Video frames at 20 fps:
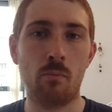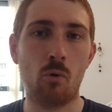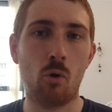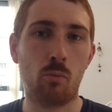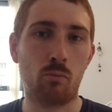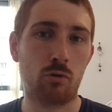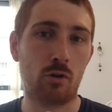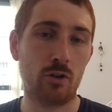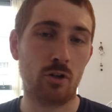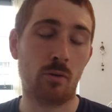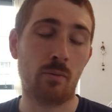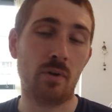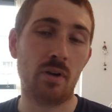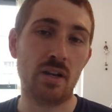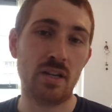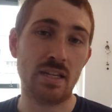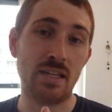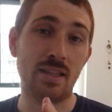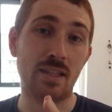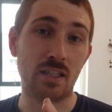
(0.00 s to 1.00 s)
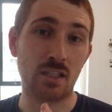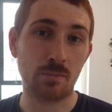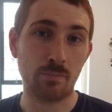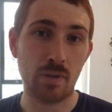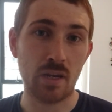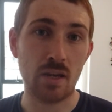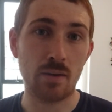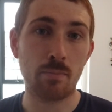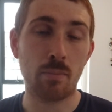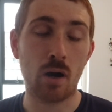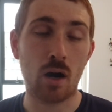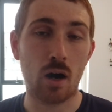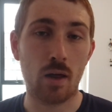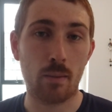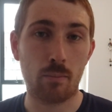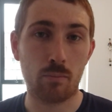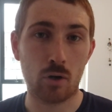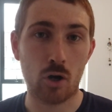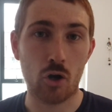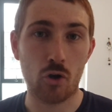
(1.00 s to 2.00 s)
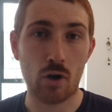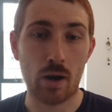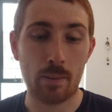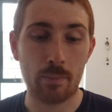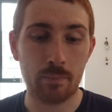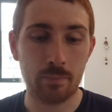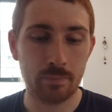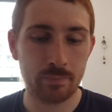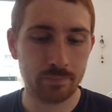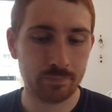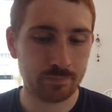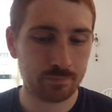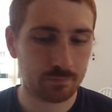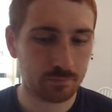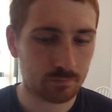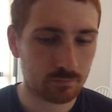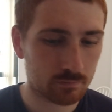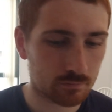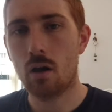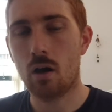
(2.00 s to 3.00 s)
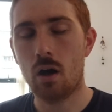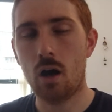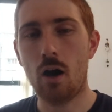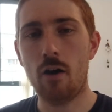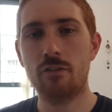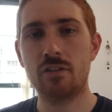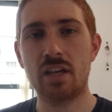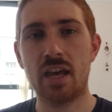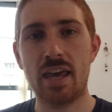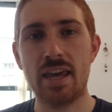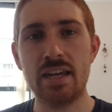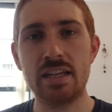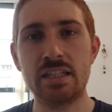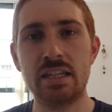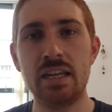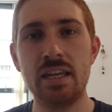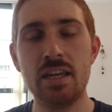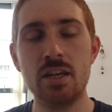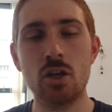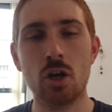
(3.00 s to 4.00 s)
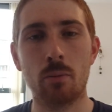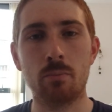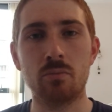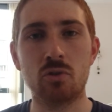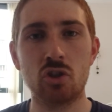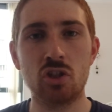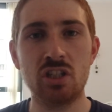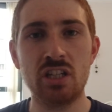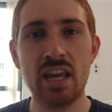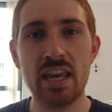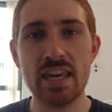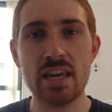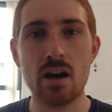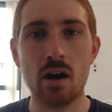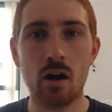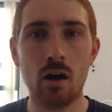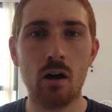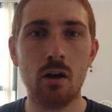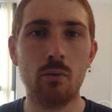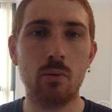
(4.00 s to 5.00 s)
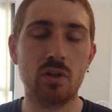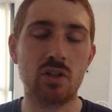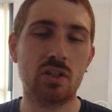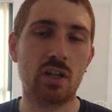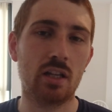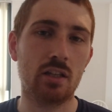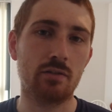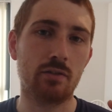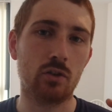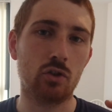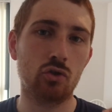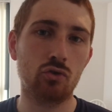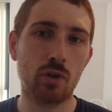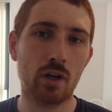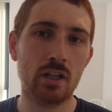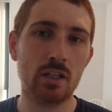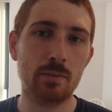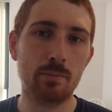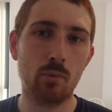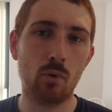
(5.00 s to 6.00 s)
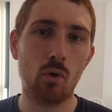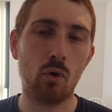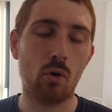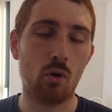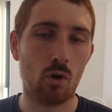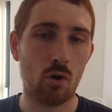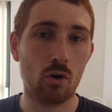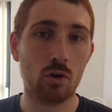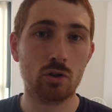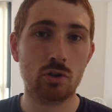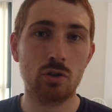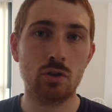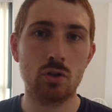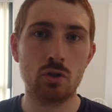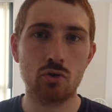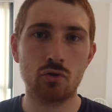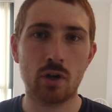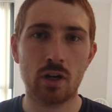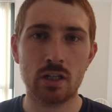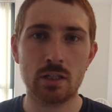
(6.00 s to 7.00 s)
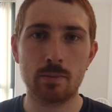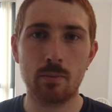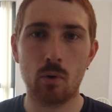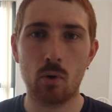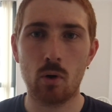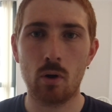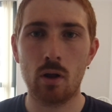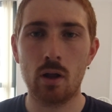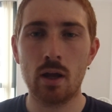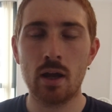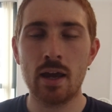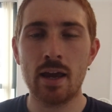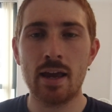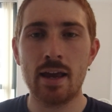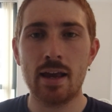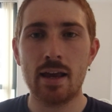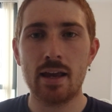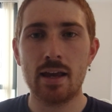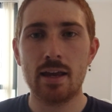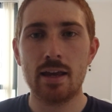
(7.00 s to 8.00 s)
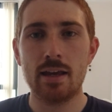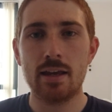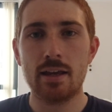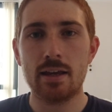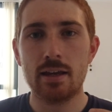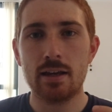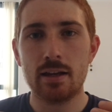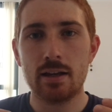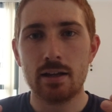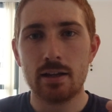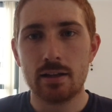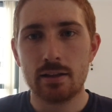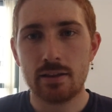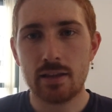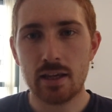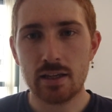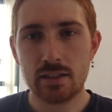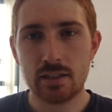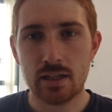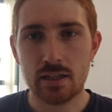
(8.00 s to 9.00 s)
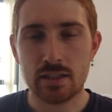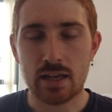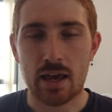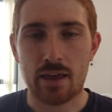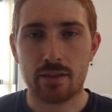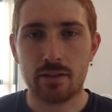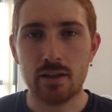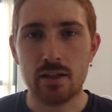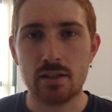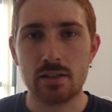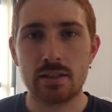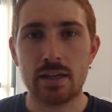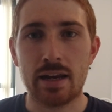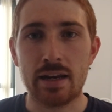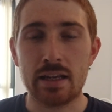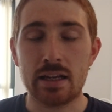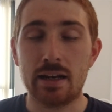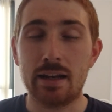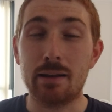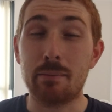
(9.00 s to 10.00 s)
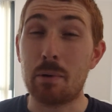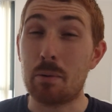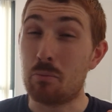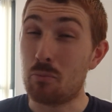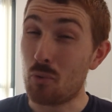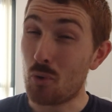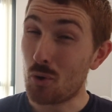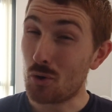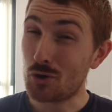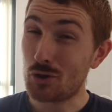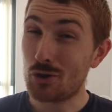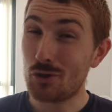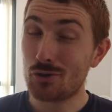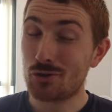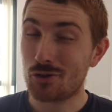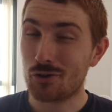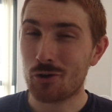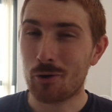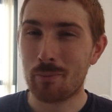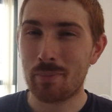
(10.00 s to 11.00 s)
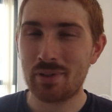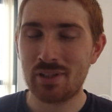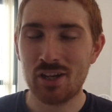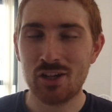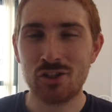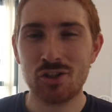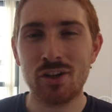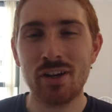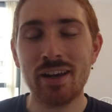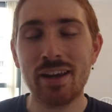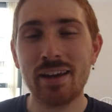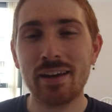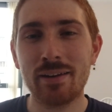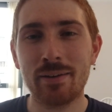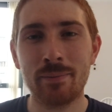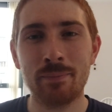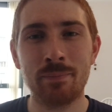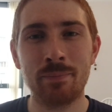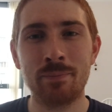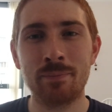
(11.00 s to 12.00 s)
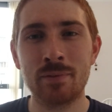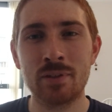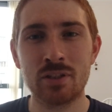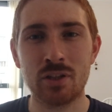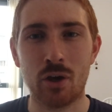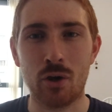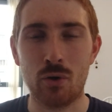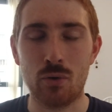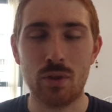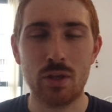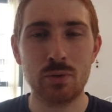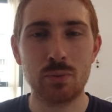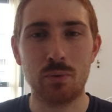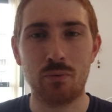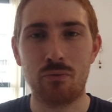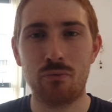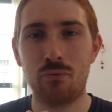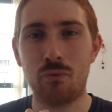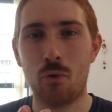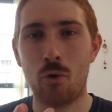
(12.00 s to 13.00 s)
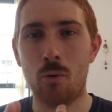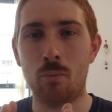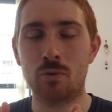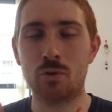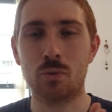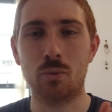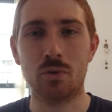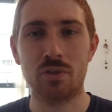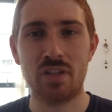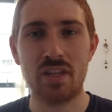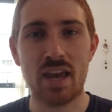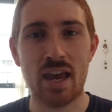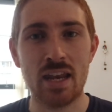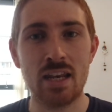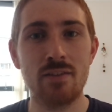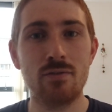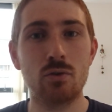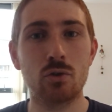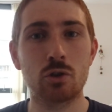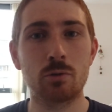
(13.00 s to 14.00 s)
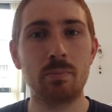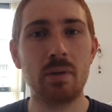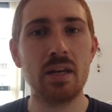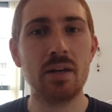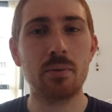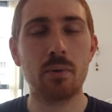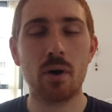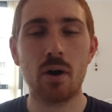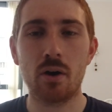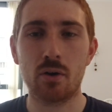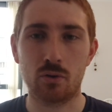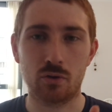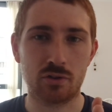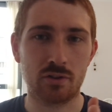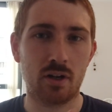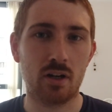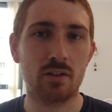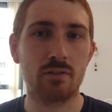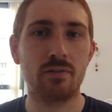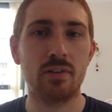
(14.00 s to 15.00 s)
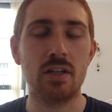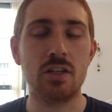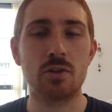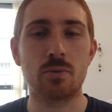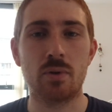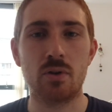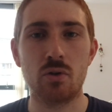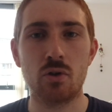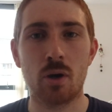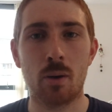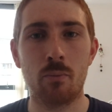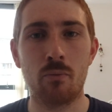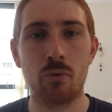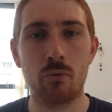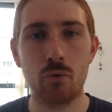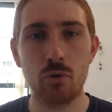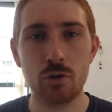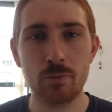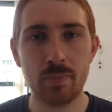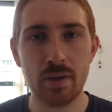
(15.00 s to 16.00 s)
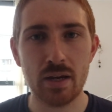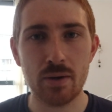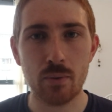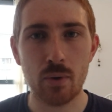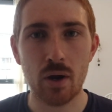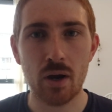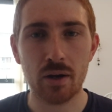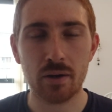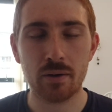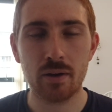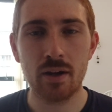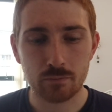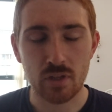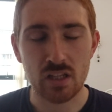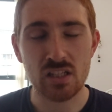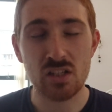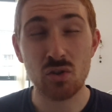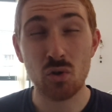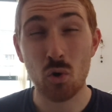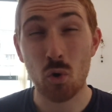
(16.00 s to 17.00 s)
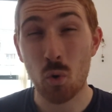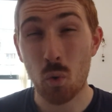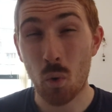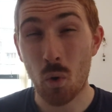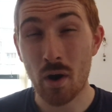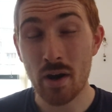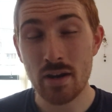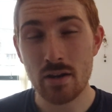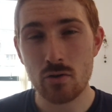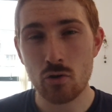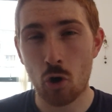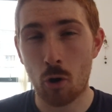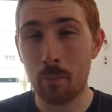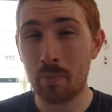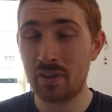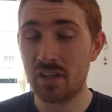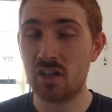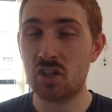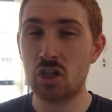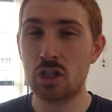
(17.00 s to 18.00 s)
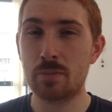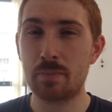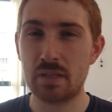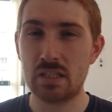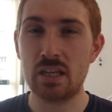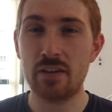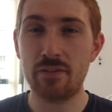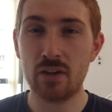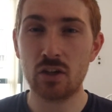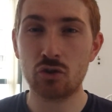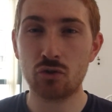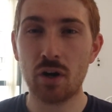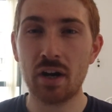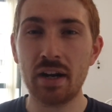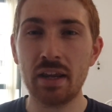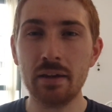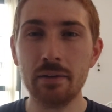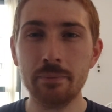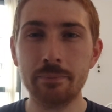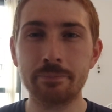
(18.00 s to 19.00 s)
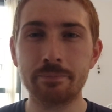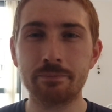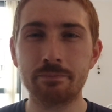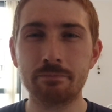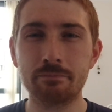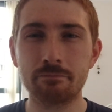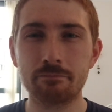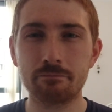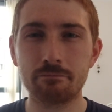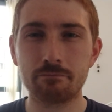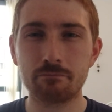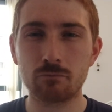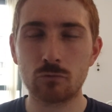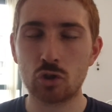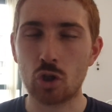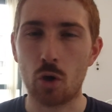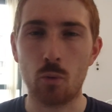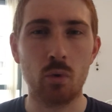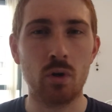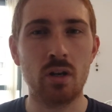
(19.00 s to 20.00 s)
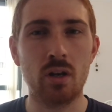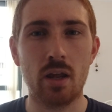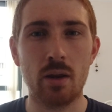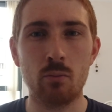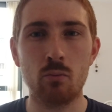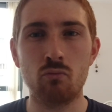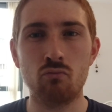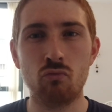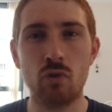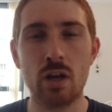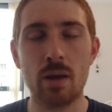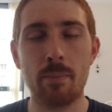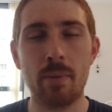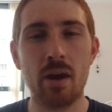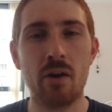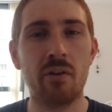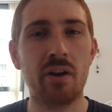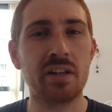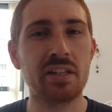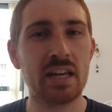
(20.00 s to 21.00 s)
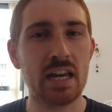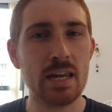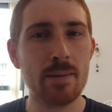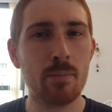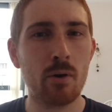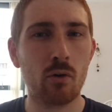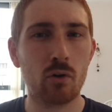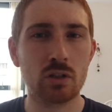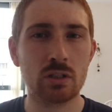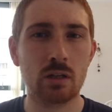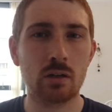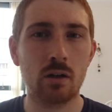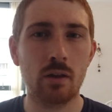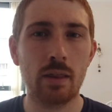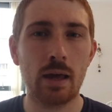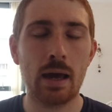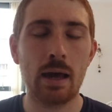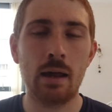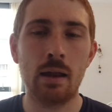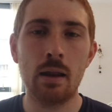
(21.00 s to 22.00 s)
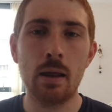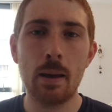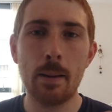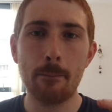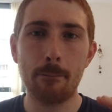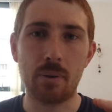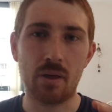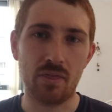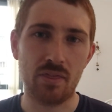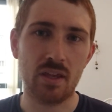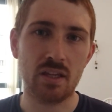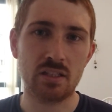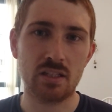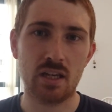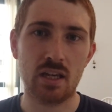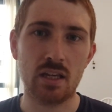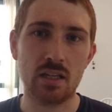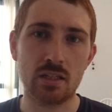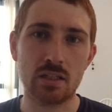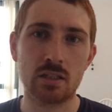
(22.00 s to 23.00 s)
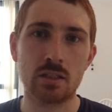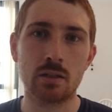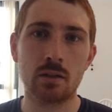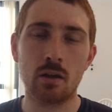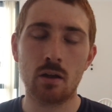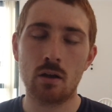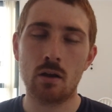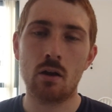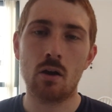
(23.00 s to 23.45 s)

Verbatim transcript: and more predominantly in the speed part of the program. After AT comes TR, which stands for transport or oxygen transport. This is athletes getting a little bit more used to competition here. So this would form towards the end of your speed work or start to feature when you come through speed work. This isn't quite competition specific training, so it wouldn't, it wouldn't really appear in a taper or something like that, but this is